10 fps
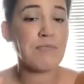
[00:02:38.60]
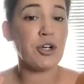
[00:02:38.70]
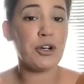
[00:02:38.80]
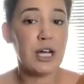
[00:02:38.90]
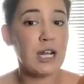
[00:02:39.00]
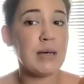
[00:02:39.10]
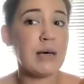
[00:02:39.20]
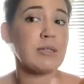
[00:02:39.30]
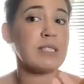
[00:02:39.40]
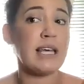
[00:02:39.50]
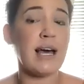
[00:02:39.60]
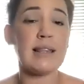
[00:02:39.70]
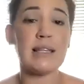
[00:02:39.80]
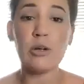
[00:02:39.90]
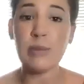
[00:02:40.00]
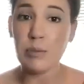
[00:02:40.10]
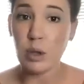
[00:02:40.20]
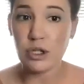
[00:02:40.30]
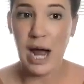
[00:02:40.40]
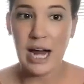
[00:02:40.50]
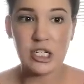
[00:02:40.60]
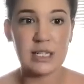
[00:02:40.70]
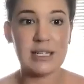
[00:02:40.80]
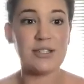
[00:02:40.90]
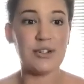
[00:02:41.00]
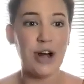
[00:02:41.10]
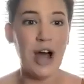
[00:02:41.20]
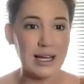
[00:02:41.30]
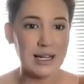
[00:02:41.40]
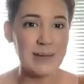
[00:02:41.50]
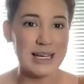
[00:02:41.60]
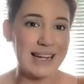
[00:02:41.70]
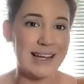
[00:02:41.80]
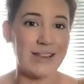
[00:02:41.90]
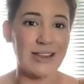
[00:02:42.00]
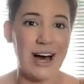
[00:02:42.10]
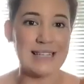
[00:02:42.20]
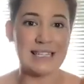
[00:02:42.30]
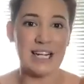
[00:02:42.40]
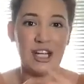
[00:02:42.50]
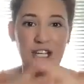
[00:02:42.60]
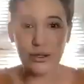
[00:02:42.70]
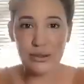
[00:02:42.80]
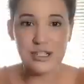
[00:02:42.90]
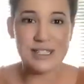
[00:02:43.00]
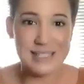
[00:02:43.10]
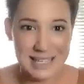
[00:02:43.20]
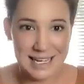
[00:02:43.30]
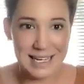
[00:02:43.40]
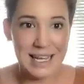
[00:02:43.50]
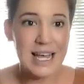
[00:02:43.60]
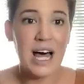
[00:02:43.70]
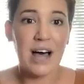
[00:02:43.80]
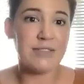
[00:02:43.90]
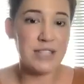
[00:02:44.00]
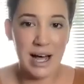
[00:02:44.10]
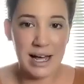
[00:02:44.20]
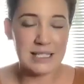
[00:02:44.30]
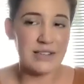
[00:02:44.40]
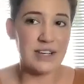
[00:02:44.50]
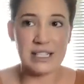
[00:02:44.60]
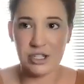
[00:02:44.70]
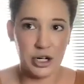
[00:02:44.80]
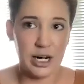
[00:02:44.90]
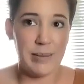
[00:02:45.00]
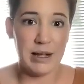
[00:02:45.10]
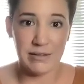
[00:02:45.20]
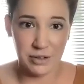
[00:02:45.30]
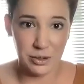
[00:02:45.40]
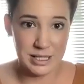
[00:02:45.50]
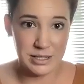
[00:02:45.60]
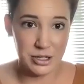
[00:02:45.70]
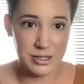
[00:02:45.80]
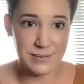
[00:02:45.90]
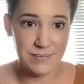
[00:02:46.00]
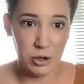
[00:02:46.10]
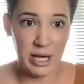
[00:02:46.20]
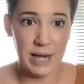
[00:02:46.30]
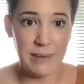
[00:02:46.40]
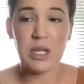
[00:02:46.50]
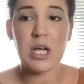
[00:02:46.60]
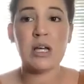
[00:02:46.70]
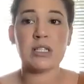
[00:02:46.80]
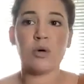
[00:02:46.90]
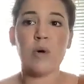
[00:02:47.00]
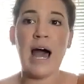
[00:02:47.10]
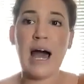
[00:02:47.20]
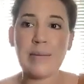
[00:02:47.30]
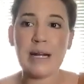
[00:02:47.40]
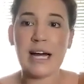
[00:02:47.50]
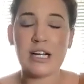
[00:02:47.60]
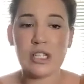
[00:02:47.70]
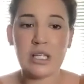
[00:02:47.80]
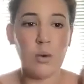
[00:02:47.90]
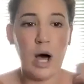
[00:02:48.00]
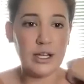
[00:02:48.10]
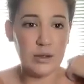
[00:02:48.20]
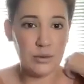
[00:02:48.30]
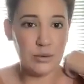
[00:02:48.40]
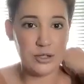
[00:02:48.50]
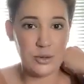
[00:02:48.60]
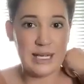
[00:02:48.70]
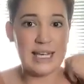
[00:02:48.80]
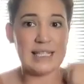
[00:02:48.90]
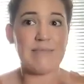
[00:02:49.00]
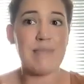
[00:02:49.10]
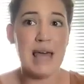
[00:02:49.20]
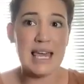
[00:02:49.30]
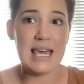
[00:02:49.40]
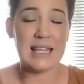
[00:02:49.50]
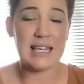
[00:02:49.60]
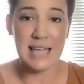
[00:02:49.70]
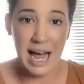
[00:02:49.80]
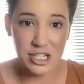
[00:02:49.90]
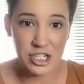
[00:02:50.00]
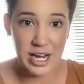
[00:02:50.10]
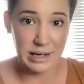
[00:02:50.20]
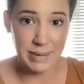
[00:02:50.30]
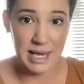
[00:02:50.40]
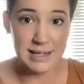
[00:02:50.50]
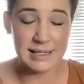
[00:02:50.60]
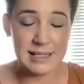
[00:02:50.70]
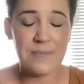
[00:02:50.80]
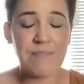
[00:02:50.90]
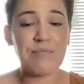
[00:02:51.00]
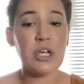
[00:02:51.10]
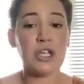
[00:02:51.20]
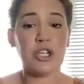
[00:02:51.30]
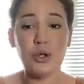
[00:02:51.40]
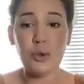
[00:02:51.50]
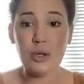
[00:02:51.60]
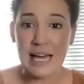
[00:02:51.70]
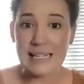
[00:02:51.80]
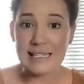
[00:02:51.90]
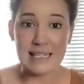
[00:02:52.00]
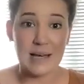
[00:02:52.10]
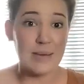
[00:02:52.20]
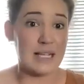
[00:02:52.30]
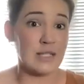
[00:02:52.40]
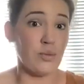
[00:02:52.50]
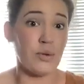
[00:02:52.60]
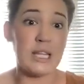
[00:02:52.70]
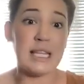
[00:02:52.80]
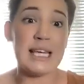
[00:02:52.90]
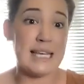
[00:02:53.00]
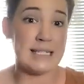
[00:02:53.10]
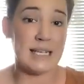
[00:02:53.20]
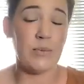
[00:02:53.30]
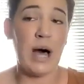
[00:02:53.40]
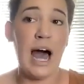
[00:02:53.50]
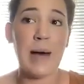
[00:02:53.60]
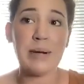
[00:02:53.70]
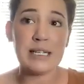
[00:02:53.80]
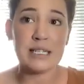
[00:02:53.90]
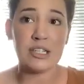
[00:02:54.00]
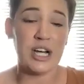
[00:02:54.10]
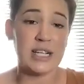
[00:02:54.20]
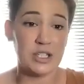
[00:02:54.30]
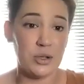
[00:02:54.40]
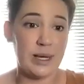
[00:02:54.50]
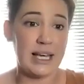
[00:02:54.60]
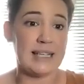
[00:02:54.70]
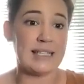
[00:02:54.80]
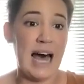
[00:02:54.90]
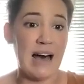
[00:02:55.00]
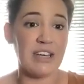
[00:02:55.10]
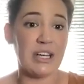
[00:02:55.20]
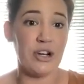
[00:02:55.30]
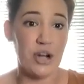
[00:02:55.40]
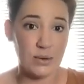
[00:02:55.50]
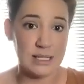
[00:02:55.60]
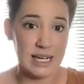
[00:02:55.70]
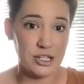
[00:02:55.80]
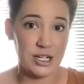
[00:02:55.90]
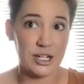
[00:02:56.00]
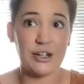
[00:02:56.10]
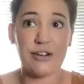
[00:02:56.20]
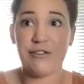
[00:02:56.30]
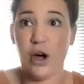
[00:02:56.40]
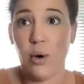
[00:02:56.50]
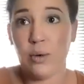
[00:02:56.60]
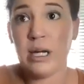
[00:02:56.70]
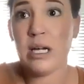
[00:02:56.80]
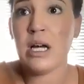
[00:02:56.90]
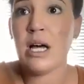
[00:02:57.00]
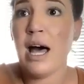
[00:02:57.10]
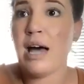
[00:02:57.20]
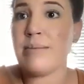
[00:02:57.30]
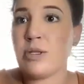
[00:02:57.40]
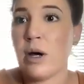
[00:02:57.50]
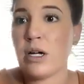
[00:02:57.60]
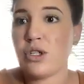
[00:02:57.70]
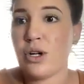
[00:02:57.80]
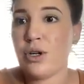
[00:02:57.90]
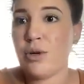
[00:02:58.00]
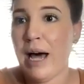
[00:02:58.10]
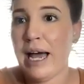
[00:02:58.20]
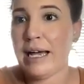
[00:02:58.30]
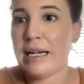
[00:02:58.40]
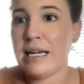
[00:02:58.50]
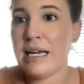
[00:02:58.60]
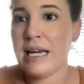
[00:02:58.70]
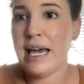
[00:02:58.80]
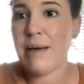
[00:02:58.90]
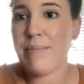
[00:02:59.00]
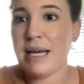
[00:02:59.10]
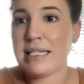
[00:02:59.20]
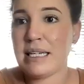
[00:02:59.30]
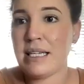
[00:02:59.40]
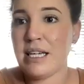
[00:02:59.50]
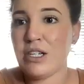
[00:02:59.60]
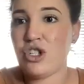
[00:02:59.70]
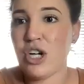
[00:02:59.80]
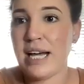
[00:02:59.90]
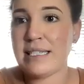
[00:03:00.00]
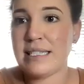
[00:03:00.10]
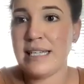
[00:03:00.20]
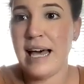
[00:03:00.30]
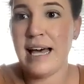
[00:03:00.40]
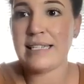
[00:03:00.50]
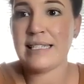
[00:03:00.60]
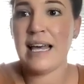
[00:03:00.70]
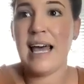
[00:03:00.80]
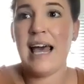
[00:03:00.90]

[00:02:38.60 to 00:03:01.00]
you're going to be able to get a little bit more traction because you're not going to be getting lost in a huge sea of tons of Instagram influencers. Okay. So, what I'm going to actually walk you through doing is making these hashtag banks. Utilizing them is really easy. What I'm going to suggest doing is having a note section in your phone. So, I'll show you mine. It basically just says